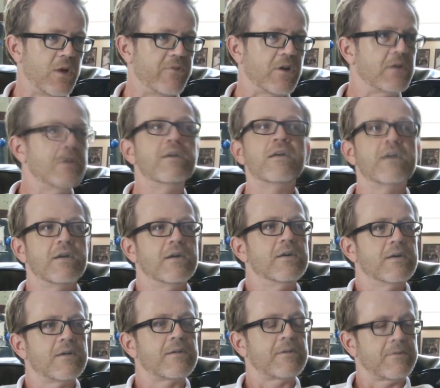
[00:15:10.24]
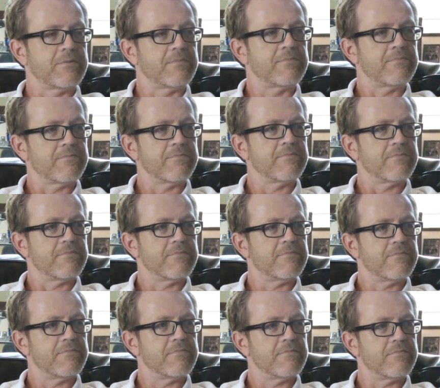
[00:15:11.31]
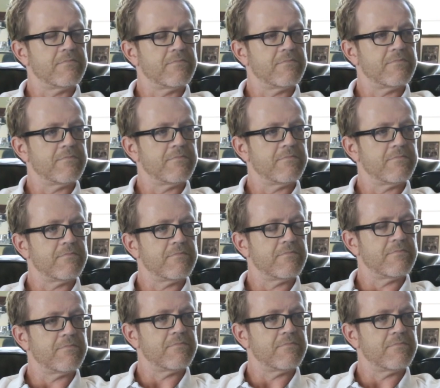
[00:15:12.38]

And that was the thing that struck me downstairs when you